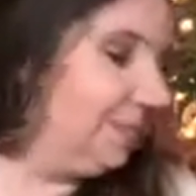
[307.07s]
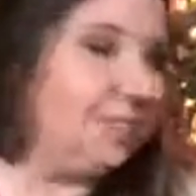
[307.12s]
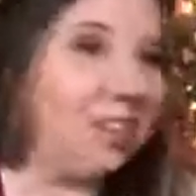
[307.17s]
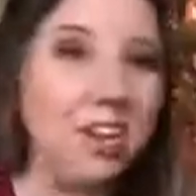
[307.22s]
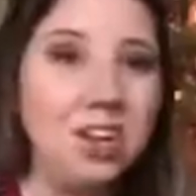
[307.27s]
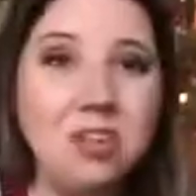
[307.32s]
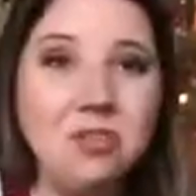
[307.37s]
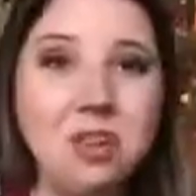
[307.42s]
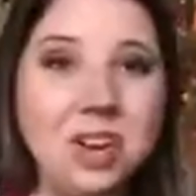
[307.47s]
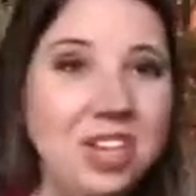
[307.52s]

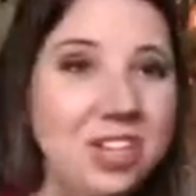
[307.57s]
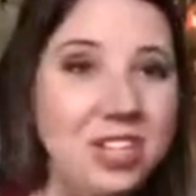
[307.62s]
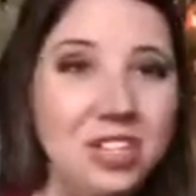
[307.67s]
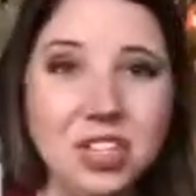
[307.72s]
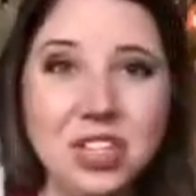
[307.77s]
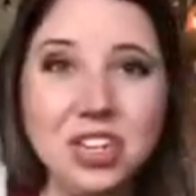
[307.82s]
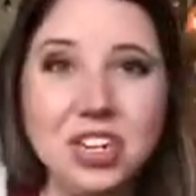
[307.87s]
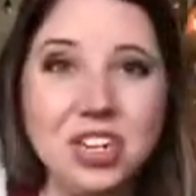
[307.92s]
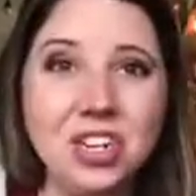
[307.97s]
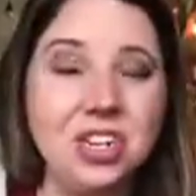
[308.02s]

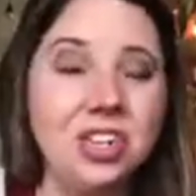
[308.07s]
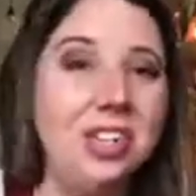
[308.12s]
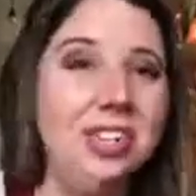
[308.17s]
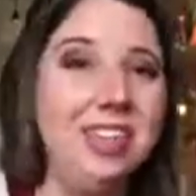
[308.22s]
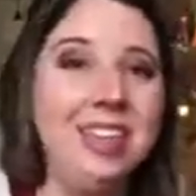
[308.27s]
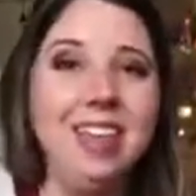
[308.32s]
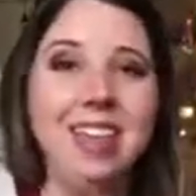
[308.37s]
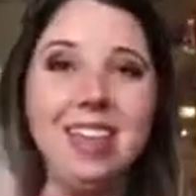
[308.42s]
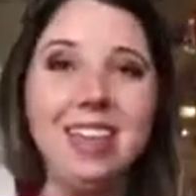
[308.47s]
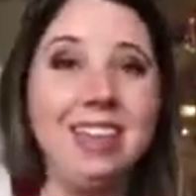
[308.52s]
Fundraiser
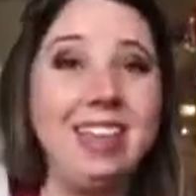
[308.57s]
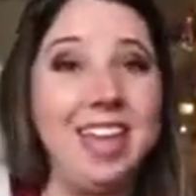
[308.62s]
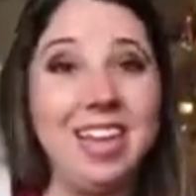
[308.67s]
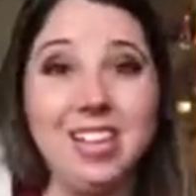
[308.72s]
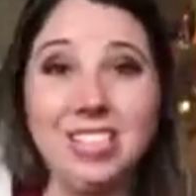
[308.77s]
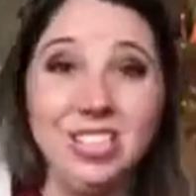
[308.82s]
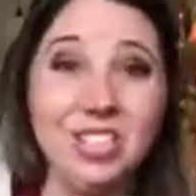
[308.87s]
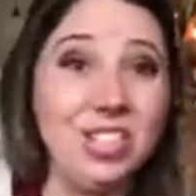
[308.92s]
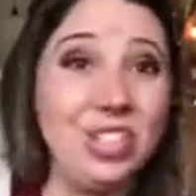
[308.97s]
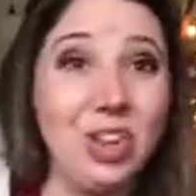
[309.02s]

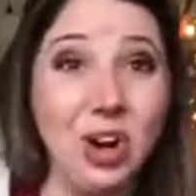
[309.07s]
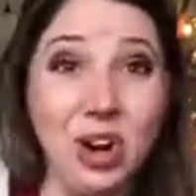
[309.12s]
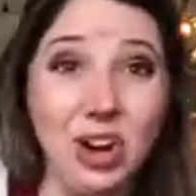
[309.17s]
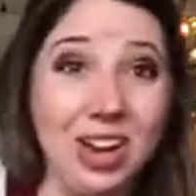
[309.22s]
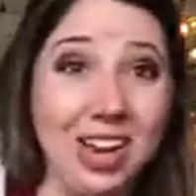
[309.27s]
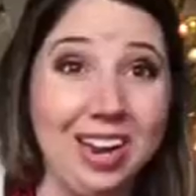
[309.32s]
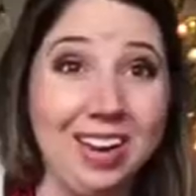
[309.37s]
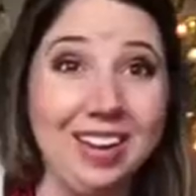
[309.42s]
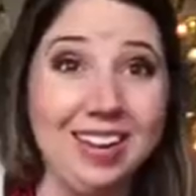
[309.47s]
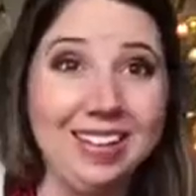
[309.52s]
thing
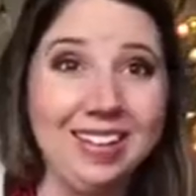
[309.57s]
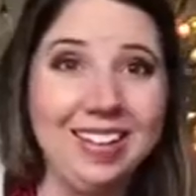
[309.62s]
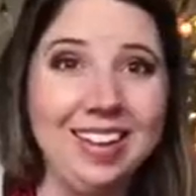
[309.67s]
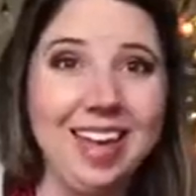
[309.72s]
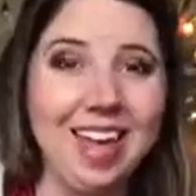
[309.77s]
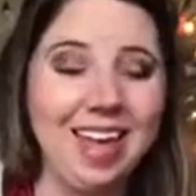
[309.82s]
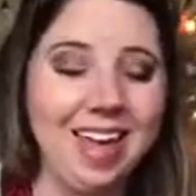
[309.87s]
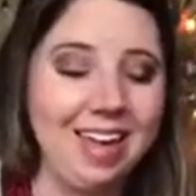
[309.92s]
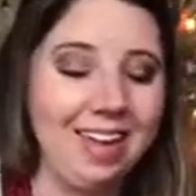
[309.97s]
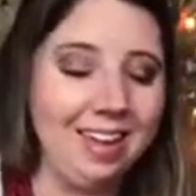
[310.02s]
started,
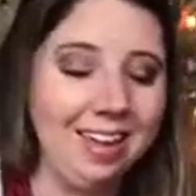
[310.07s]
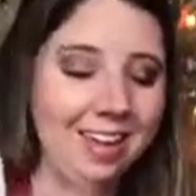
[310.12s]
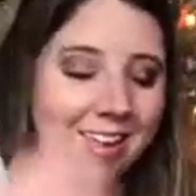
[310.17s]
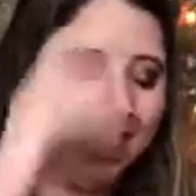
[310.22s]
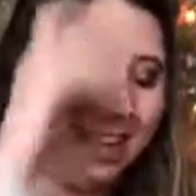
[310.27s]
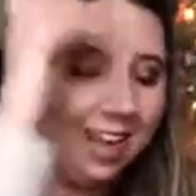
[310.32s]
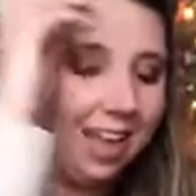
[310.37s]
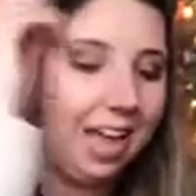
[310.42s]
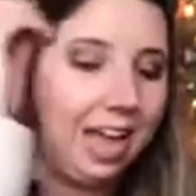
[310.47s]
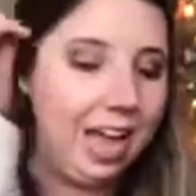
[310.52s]
okay?
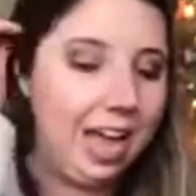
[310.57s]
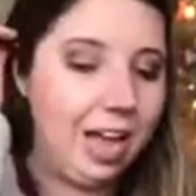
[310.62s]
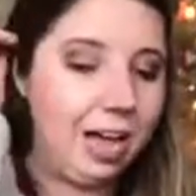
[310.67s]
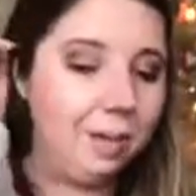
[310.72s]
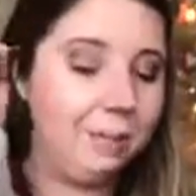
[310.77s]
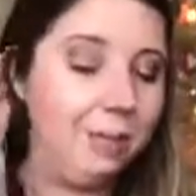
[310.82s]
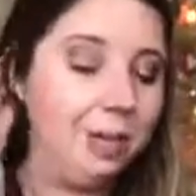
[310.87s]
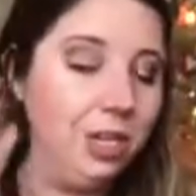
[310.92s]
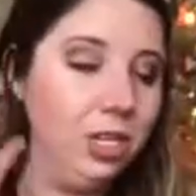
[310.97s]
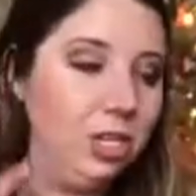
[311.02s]

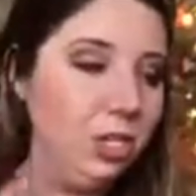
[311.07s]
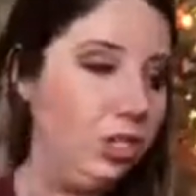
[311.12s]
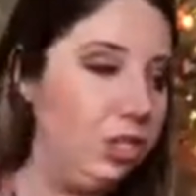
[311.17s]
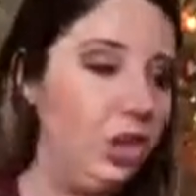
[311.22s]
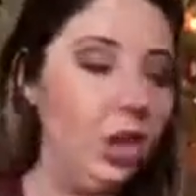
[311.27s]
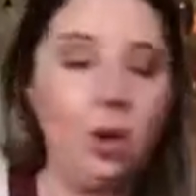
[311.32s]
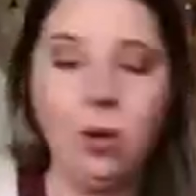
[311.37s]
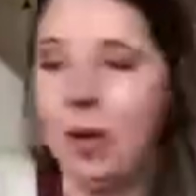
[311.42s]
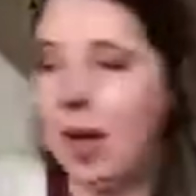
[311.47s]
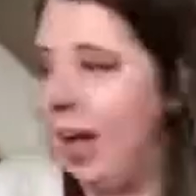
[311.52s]

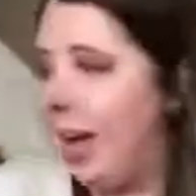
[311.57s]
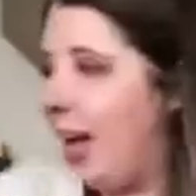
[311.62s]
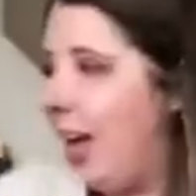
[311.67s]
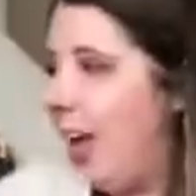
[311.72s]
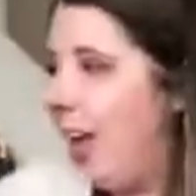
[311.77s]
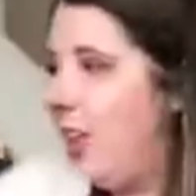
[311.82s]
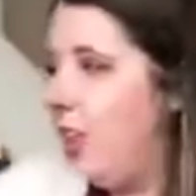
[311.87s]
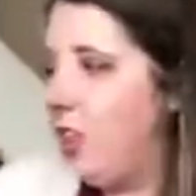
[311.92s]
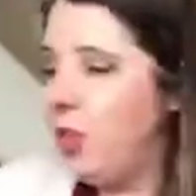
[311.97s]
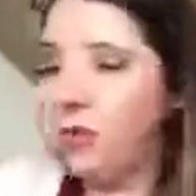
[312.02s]
So I
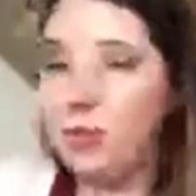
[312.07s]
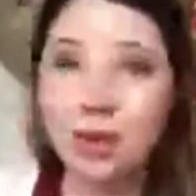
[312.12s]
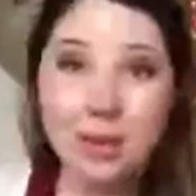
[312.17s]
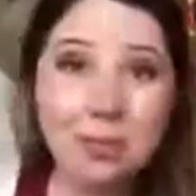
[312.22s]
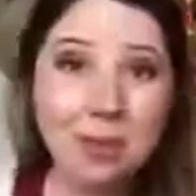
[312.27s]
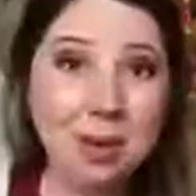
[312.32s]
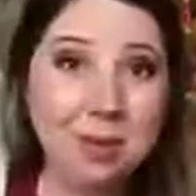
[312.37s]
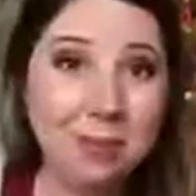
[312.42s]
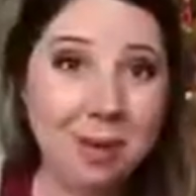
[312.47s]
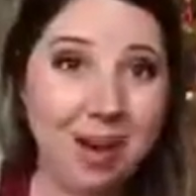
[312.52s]
got 3
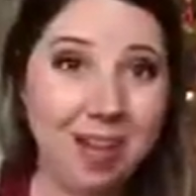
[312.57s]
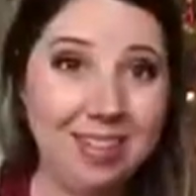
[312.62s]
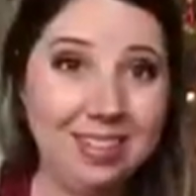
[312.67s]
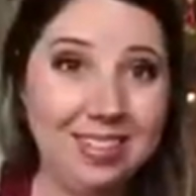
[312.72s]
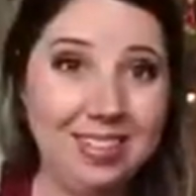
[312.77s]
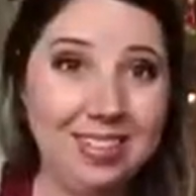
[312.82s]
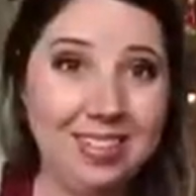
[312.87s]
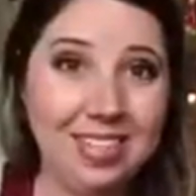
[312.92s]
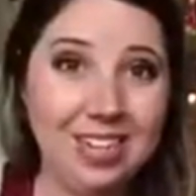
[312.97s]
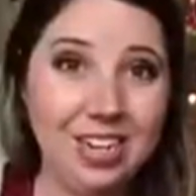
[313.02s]
big
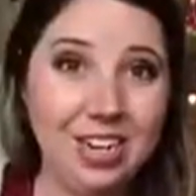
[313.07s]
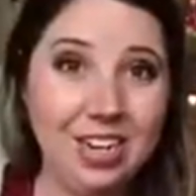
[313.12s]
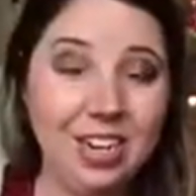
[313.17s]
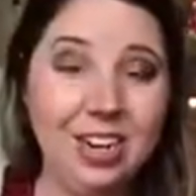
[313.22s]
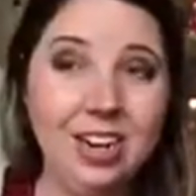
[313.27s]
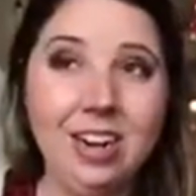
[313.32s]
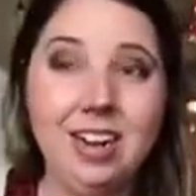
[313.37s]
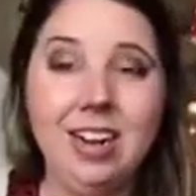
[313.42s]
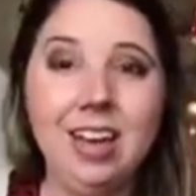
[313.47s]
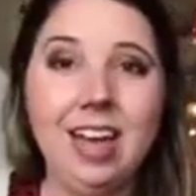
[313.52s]
boxes
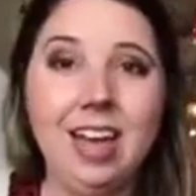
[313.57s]
here.